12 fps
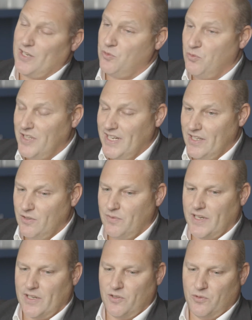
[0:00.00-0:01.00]
needs,
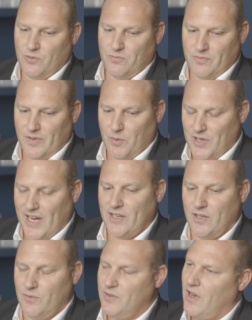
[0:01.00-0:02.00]
financial
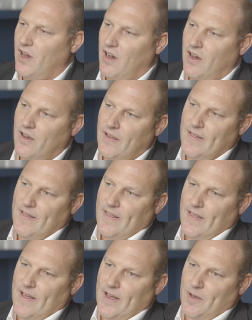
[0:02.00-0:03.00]
objectives are.
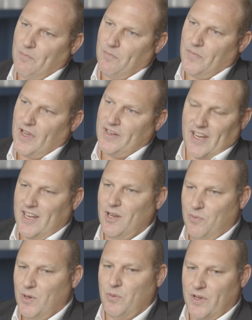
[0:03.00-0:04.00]
And yet
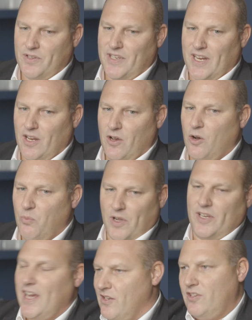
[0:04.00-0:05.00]
here we were saying, oh,
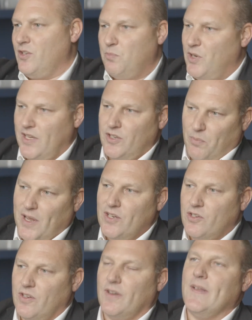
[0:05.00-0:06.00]
well, you had to just put it into your
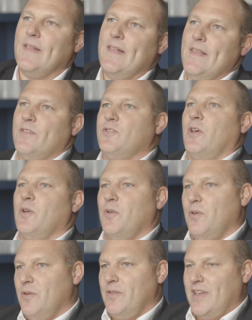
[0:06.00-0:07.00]
pension.
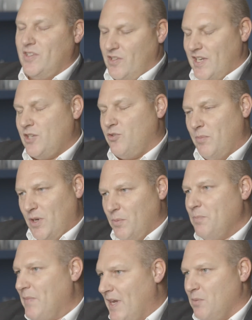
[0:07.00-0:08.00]
So there's a statutory
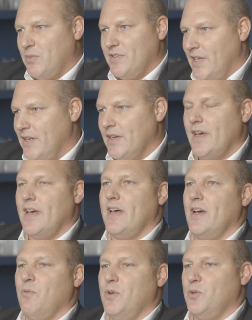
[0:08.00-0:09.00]
minimum,
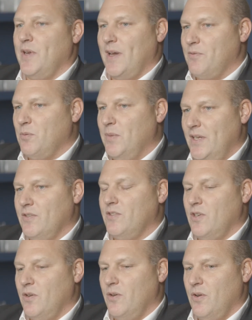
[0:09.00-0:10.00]
8%, which we have to meet.
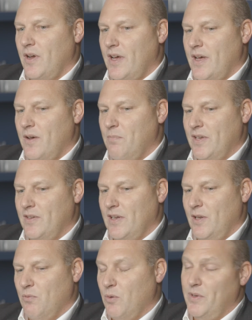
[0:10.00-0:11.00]
So
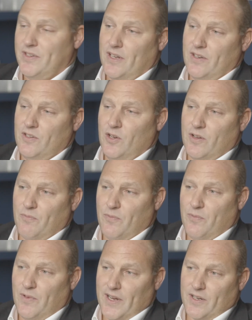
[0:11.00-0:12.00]
basically what we said is you can
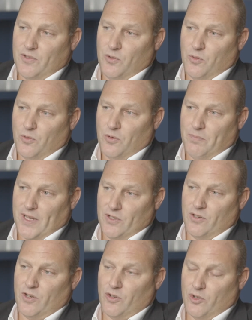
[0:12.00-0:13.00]
flex your
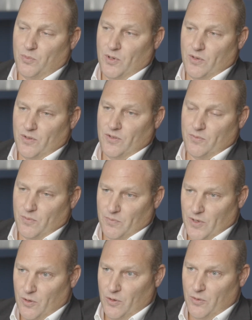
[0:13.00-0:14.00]
pension contributions
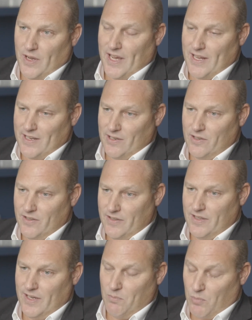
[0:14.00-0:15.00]
from you and
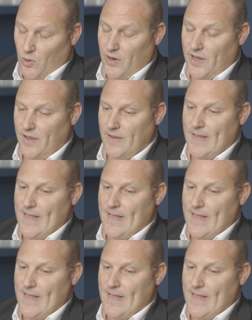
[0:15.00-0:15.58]
the employer